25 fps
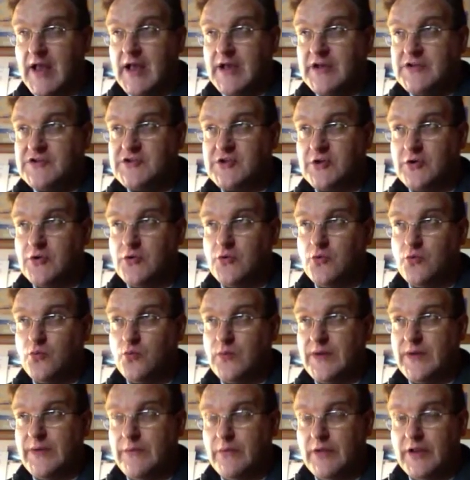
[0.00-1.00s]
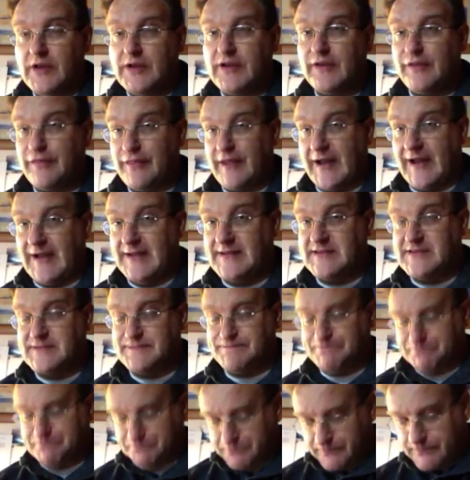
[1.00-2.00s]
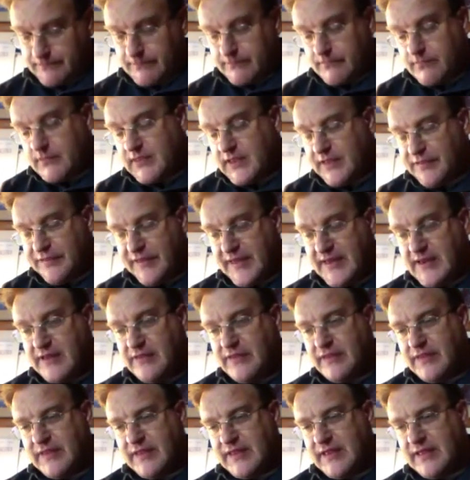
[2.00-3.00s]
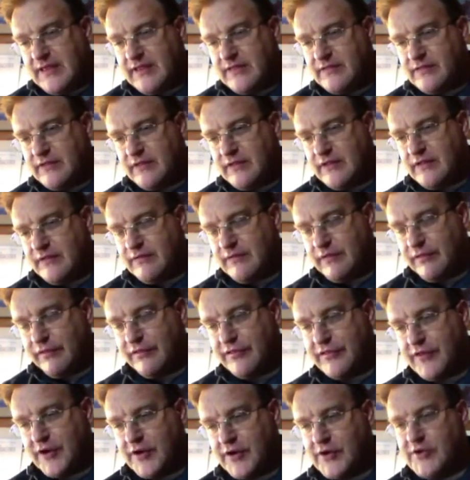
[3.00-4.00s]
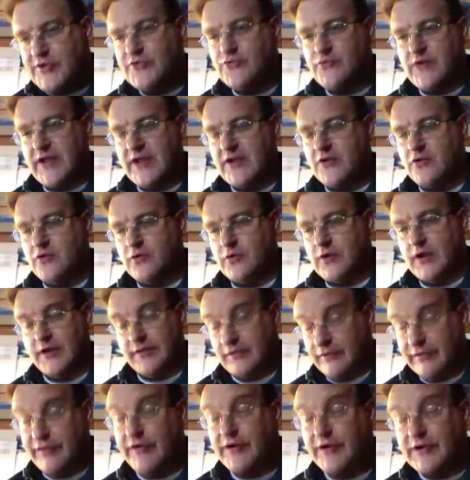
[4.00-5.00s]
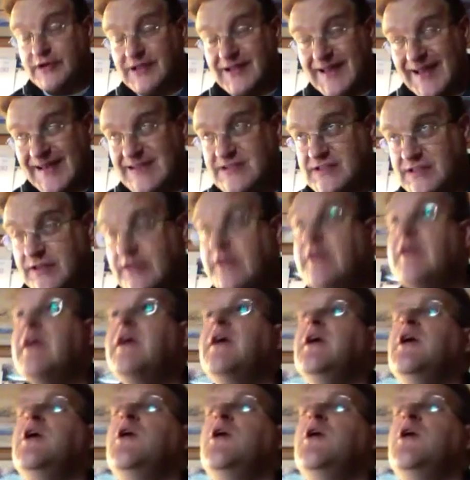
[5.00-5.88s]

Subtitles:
So we look at that. Then in the third lesson,